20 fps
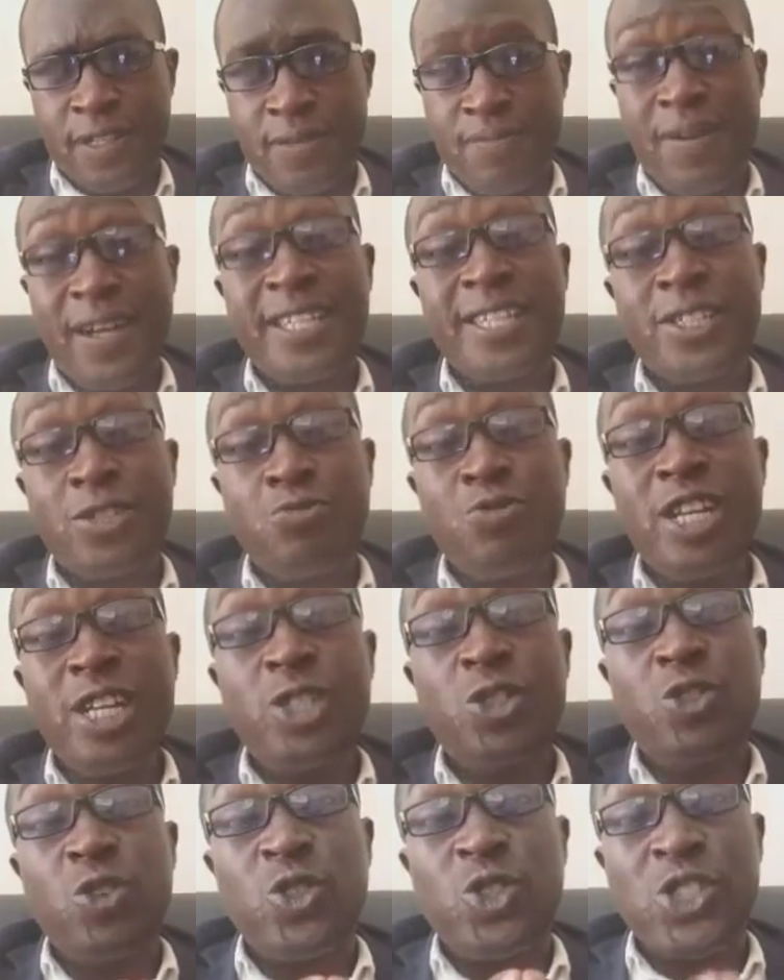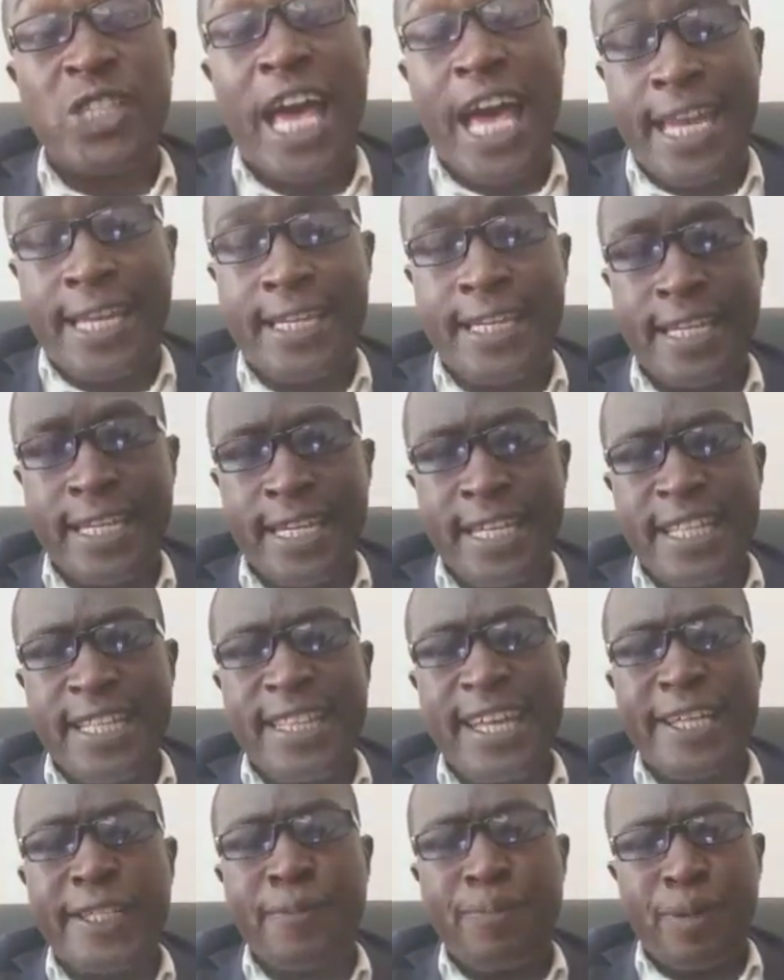But it's really so sad
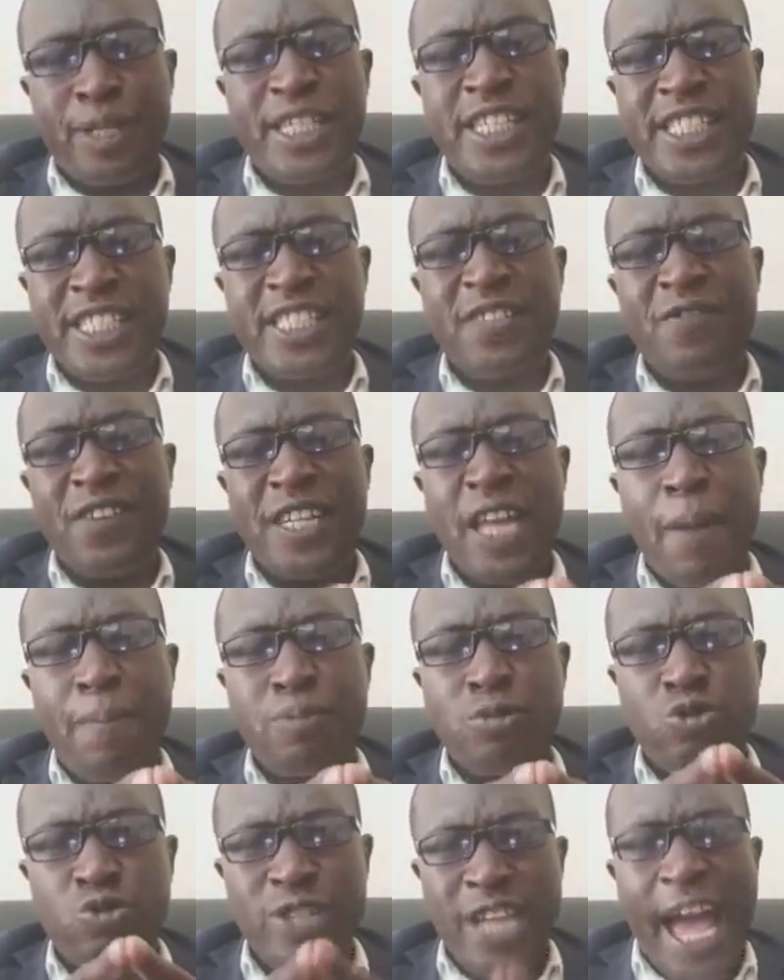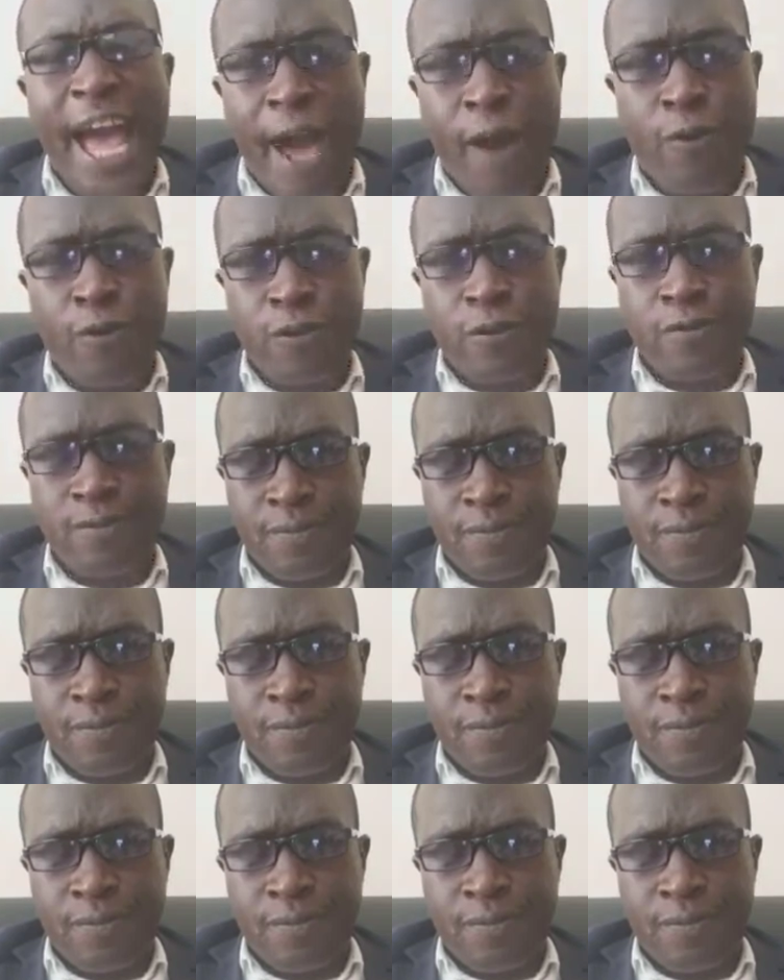that police, even up to now,